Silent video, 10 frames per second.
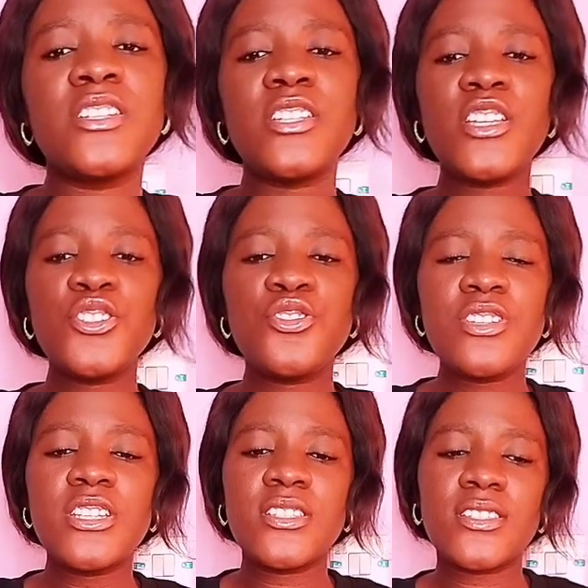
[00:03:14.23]
the issue
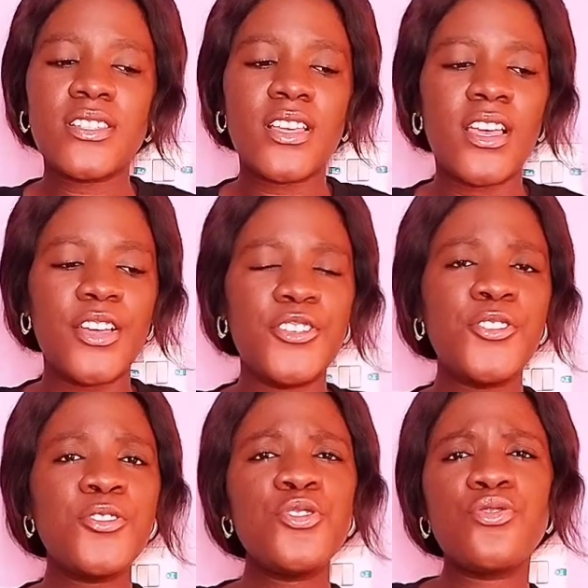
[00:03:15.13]
is
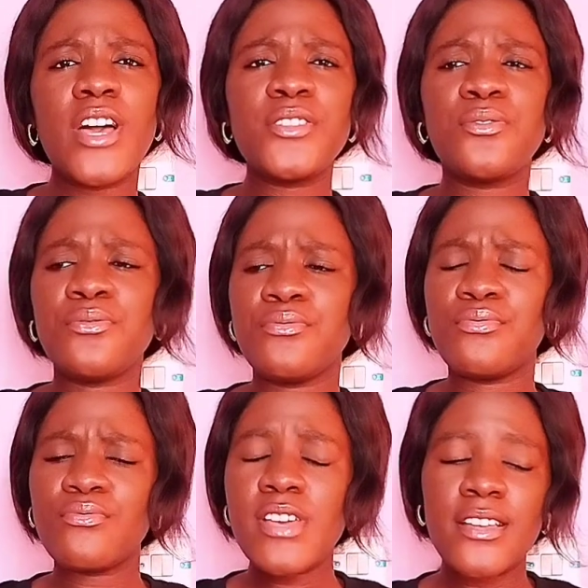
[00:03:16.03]
you don't try to,
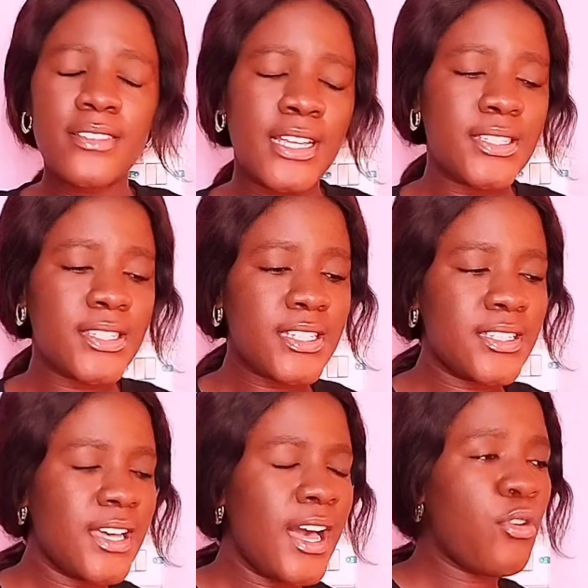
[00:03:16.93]
when you're like
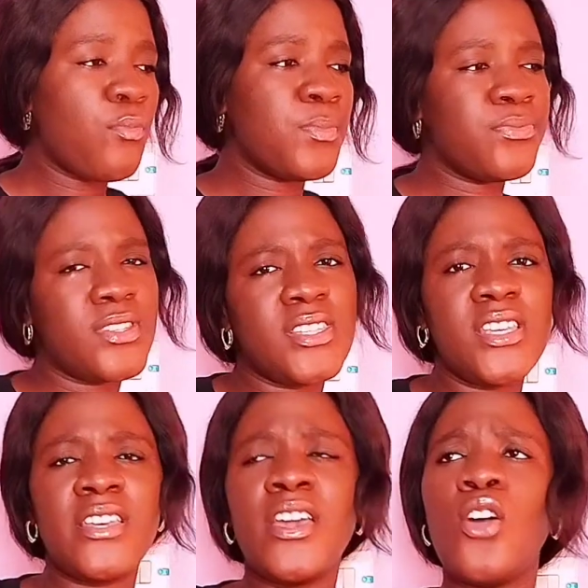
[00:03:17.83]
thinking, what people
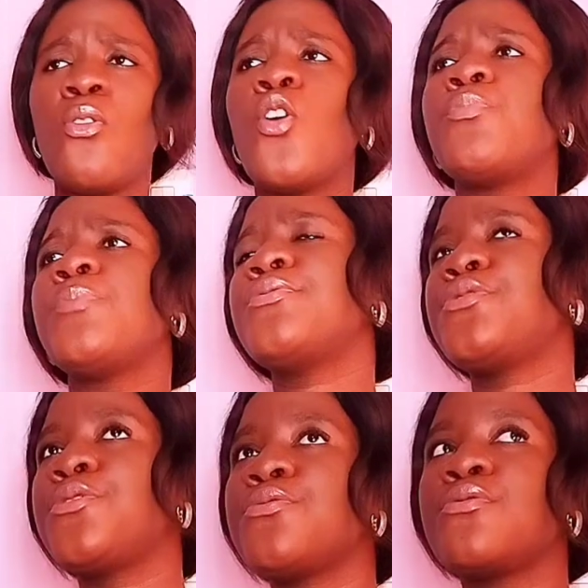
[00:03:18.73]
say, what
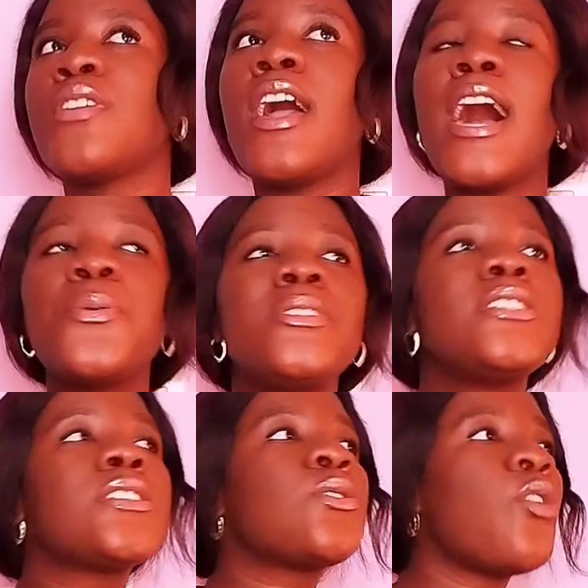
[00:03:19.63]
people do, how will
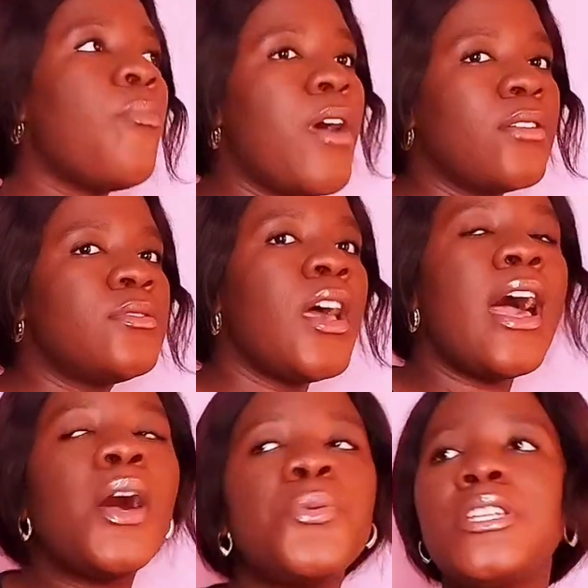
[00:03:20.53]
this thing come out,
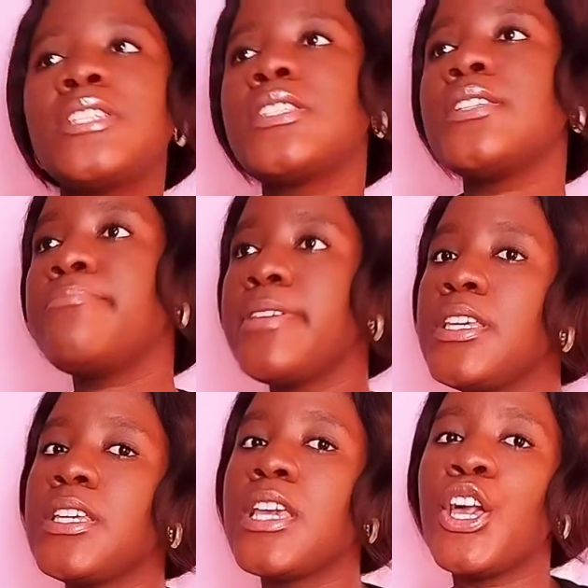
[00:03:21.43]
how will this thing be,
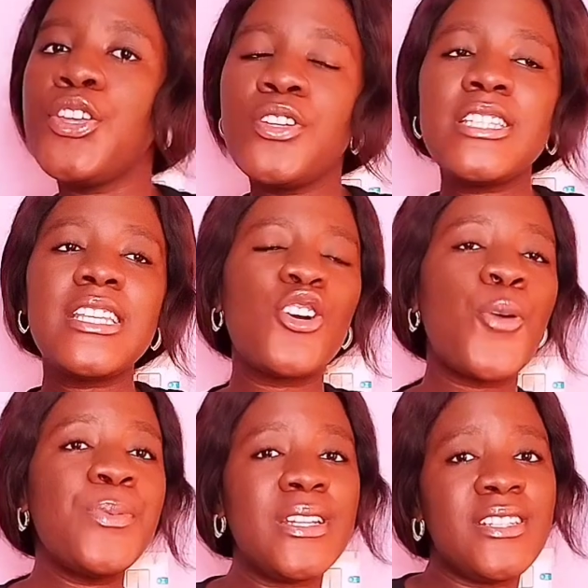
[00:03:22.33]
you know, let's say a
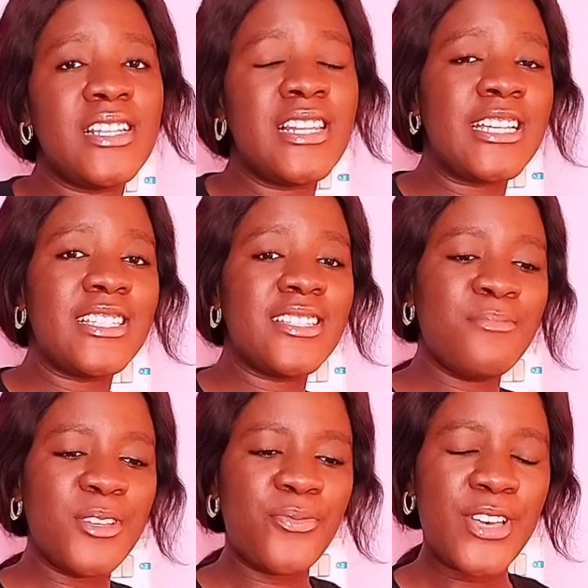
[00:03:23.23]
couple that, like, I
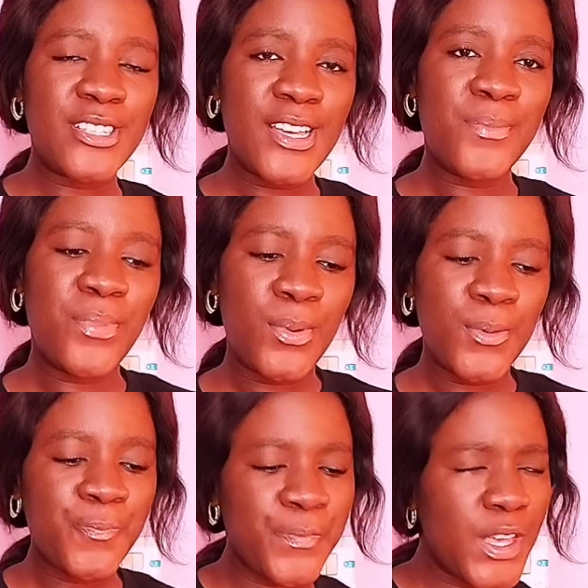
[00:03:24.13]
mean, for example,
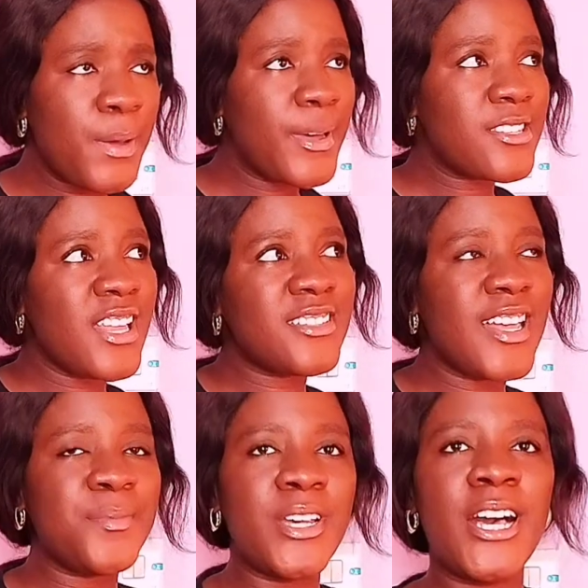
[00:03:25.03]
my particular
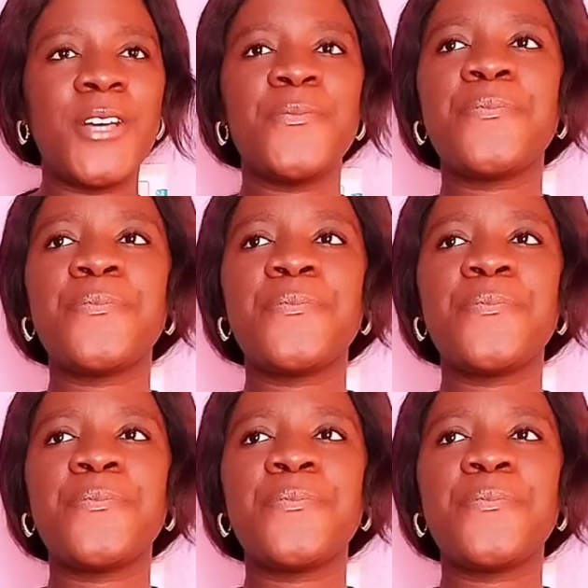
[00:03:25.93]
time that